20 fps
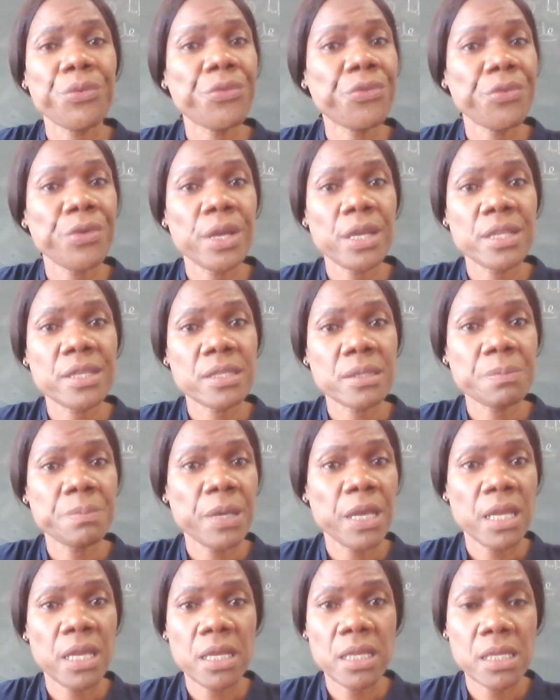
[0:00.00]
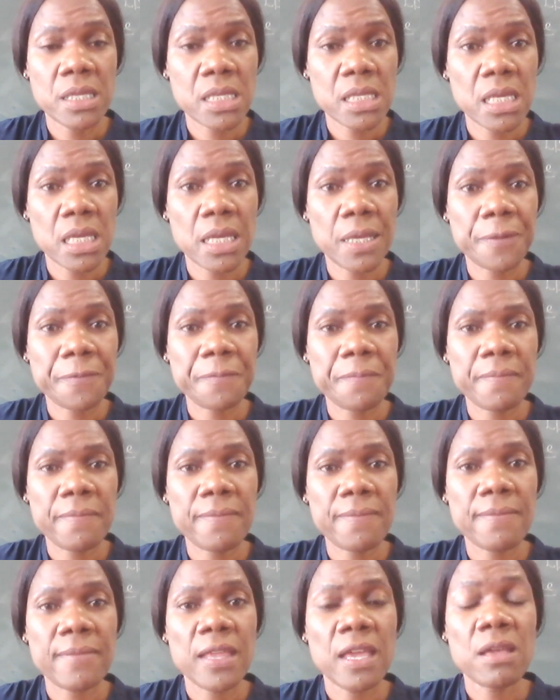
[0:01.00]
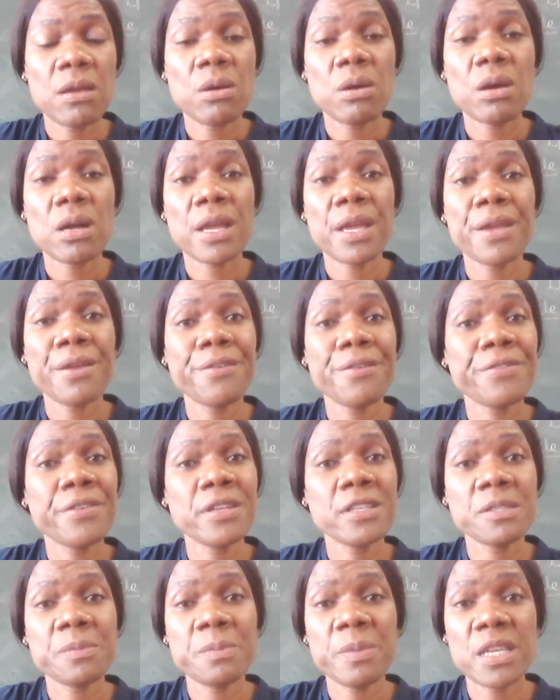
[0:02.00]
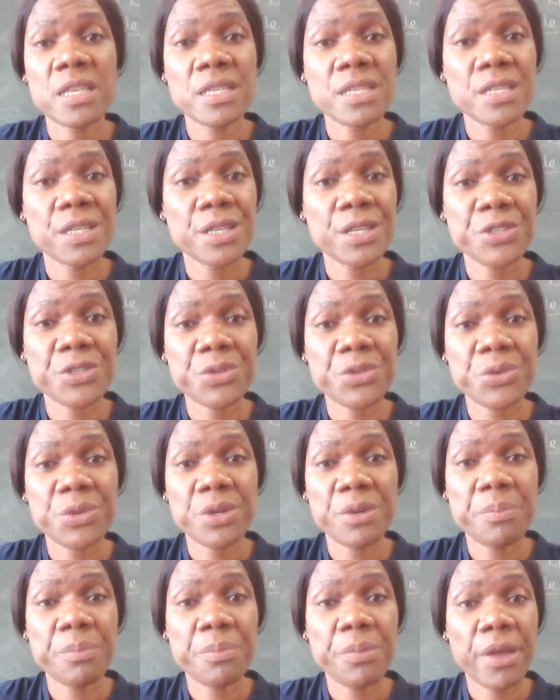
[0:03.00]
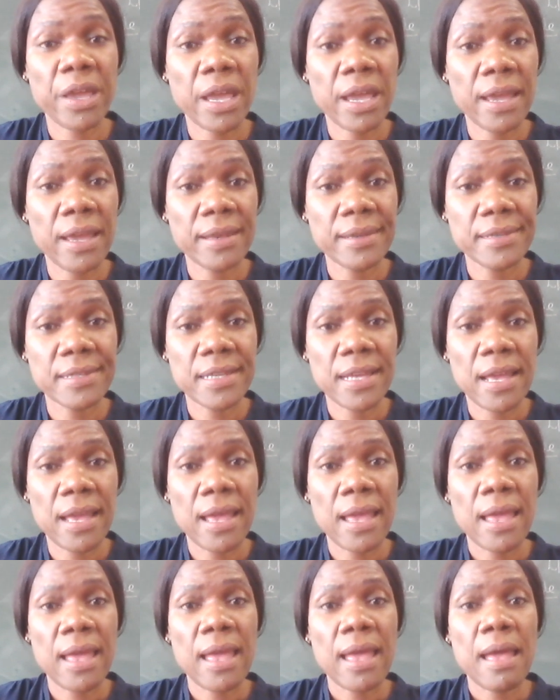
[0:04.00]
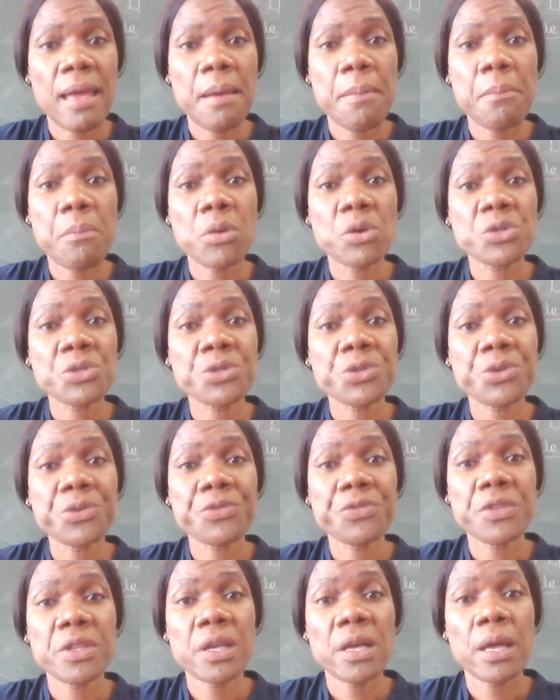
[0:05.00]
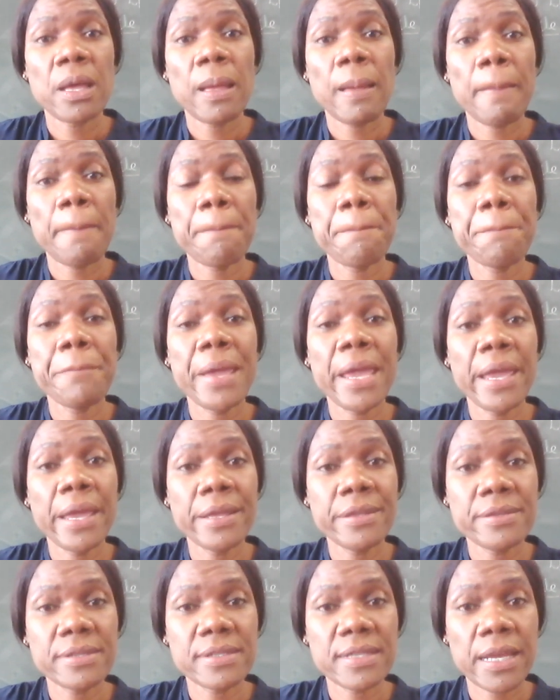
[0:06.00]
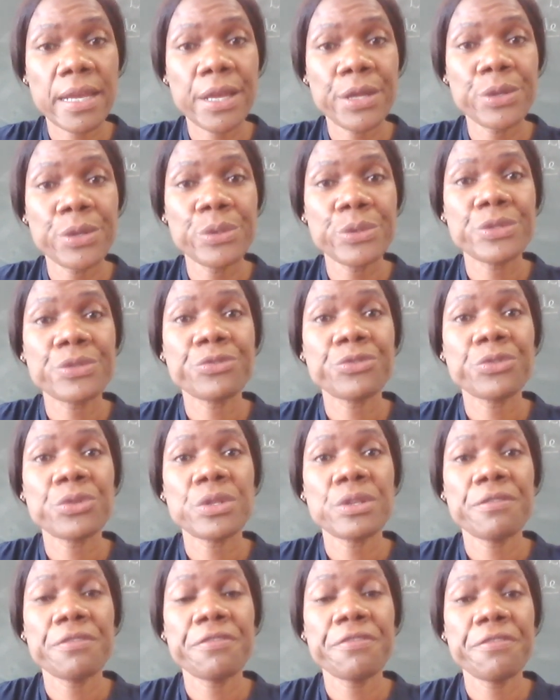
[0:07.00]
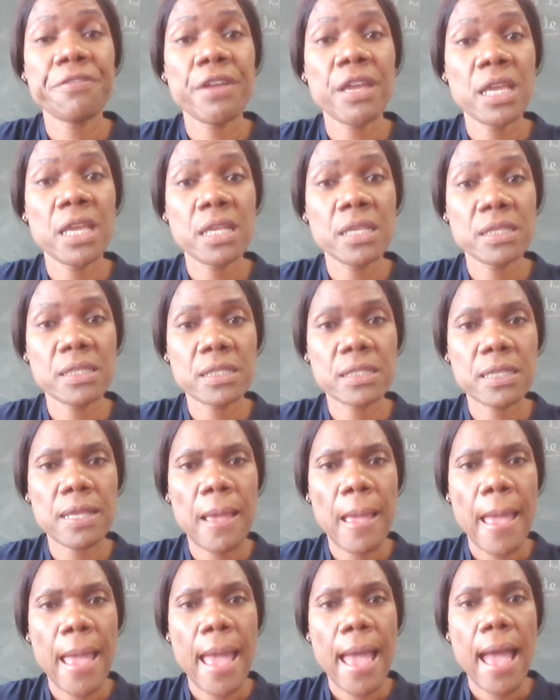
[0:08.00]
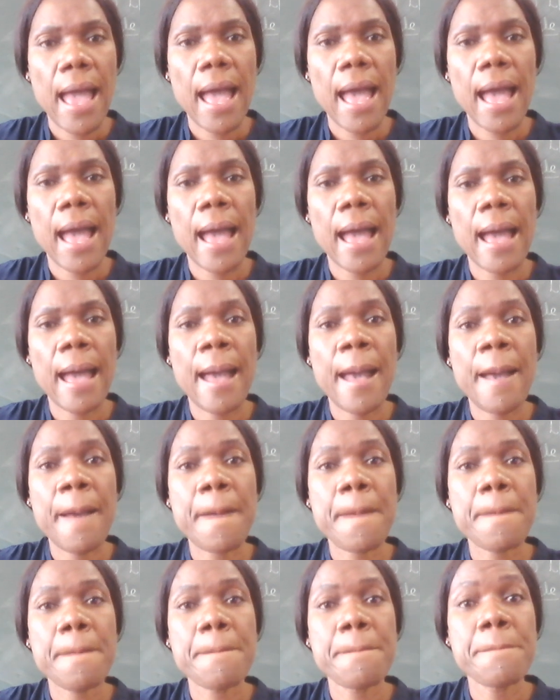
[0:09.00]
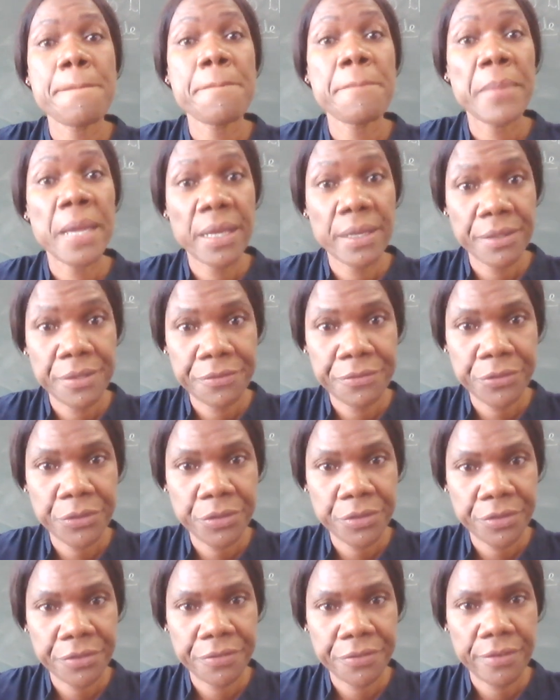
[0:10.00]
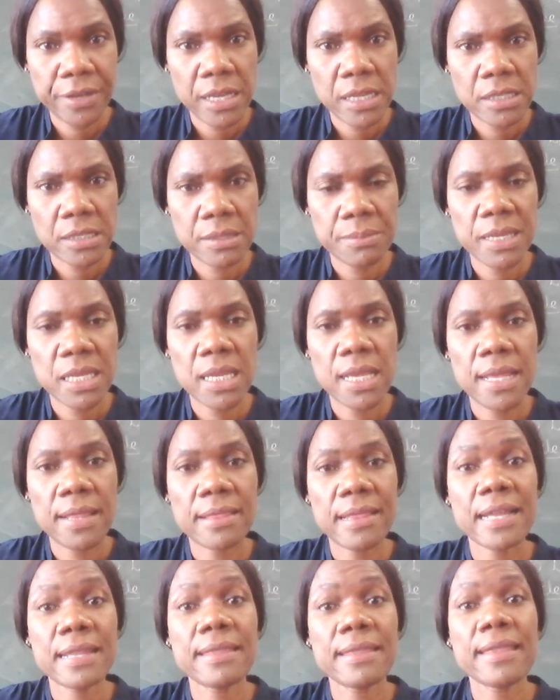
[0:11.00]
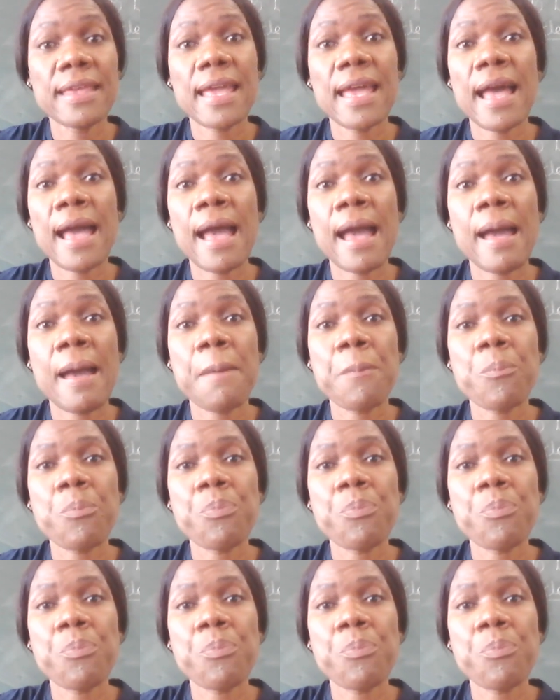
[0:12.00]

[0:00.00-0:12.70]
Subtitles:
face painting. Okay, face painting is not bad. Most of the paints that are used for the face are meant for the face, meaning that they are